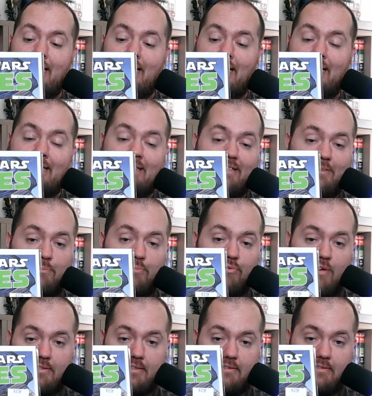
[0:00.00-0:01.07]
in his
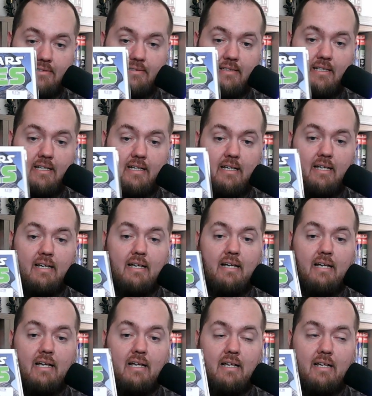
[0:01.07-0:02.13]
presence.
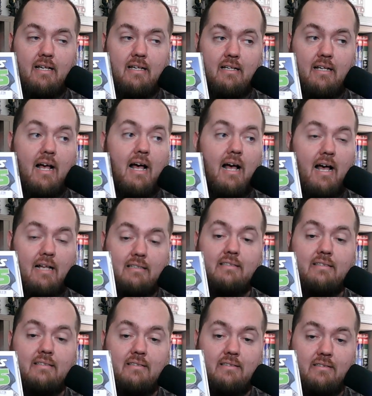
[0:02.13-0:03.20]

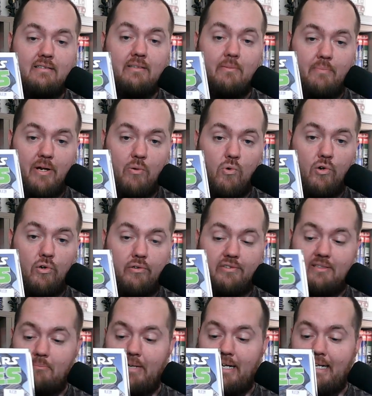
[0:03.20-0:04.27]
That's some big words
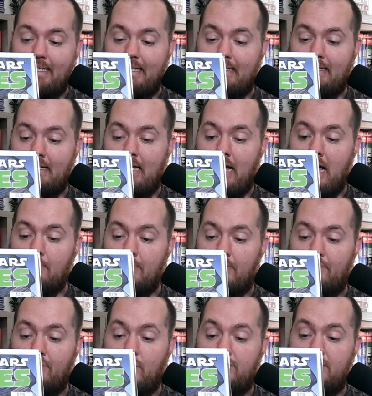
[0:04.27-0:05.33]
and meaning.
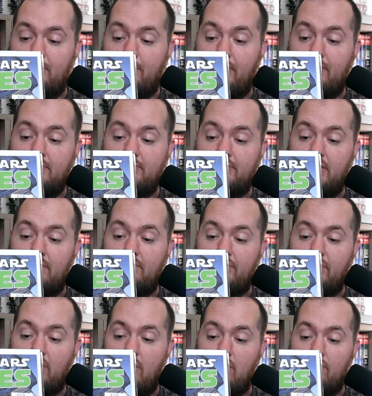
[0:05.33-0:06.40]
First appearance of
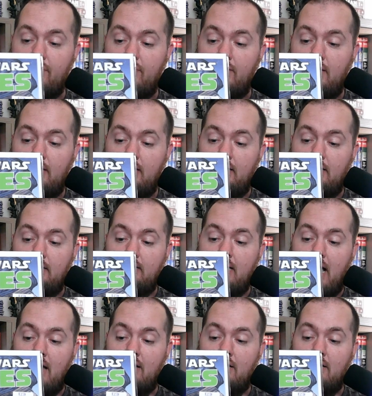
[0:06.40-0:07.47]
Darth
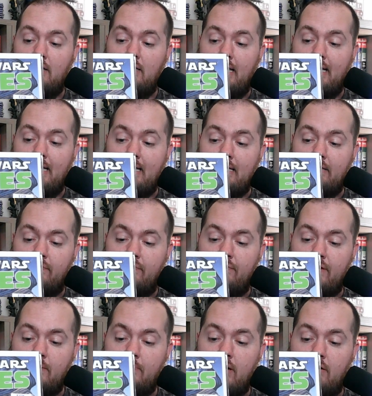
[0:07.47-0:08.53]
Tyra, a
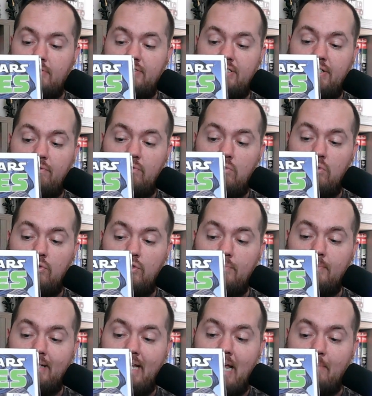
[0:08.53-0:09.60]
female Sith Lord who
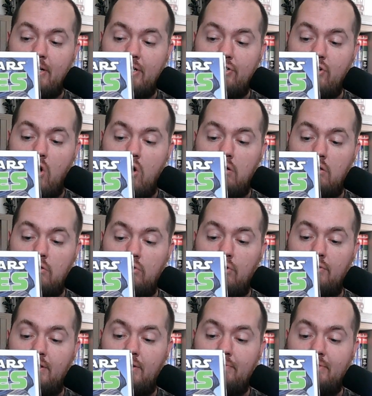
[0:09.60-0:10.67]
became a Dark Lord
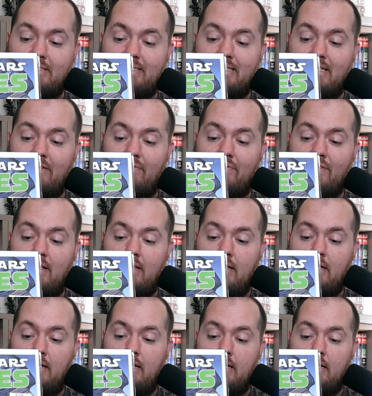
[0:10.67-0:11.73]
of the Sith
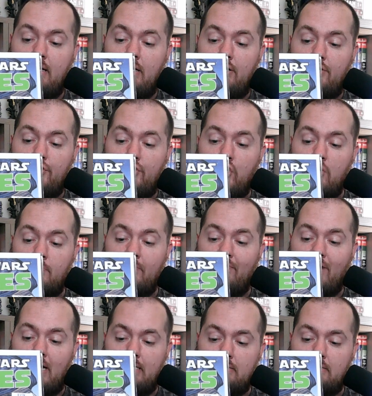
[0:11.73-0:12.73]
Termavite.